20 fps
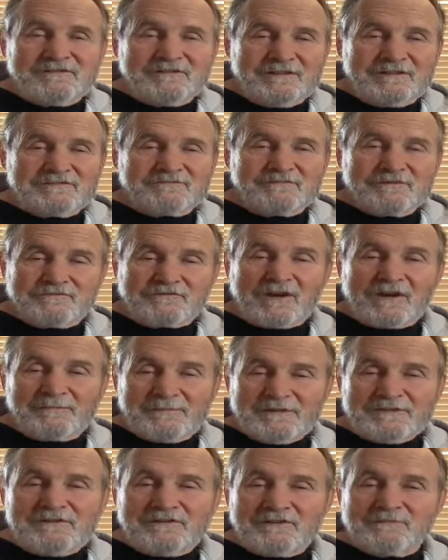as we drop
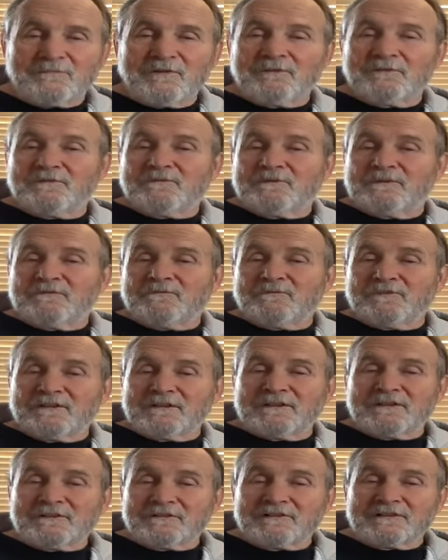into the moment, we, we
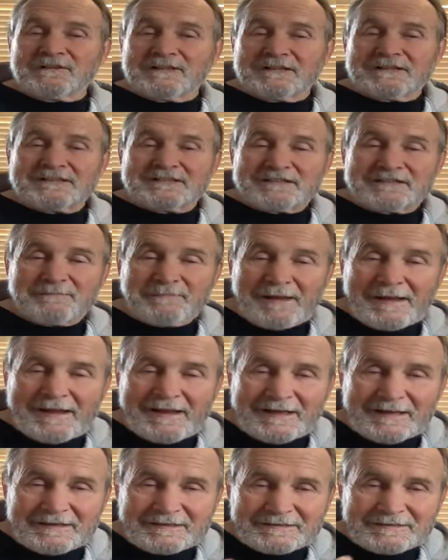literally
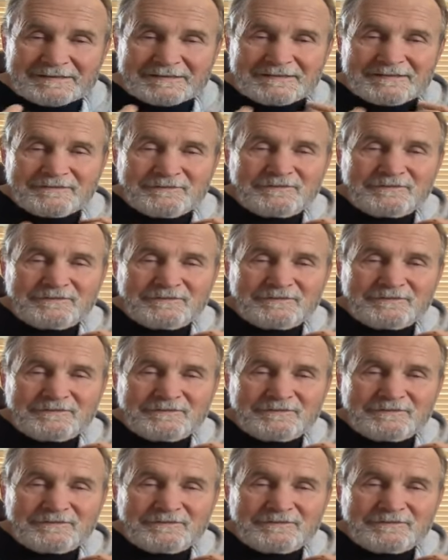expand.